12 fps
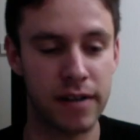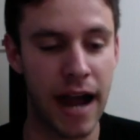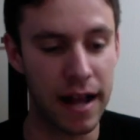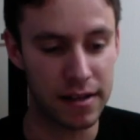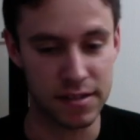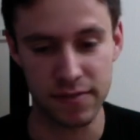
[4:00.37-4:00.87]

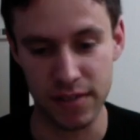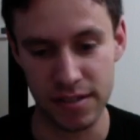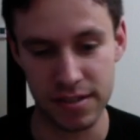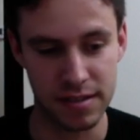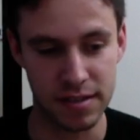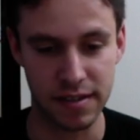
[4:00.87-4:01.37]
Alex
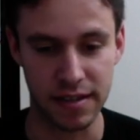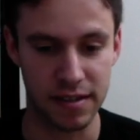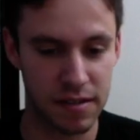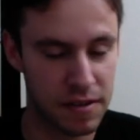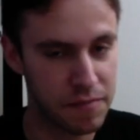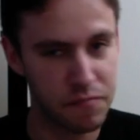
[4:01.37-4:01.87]
Vincent. Like,
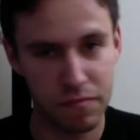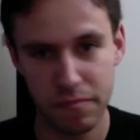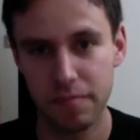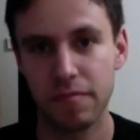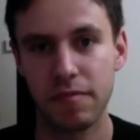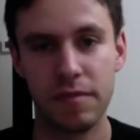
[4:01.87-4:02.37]

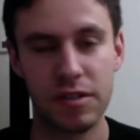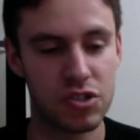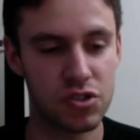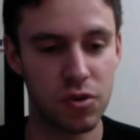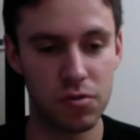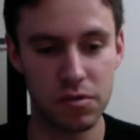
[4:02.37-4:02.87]
this
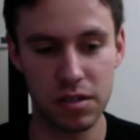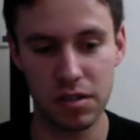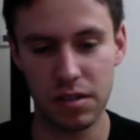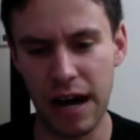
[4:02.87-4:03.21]
is only,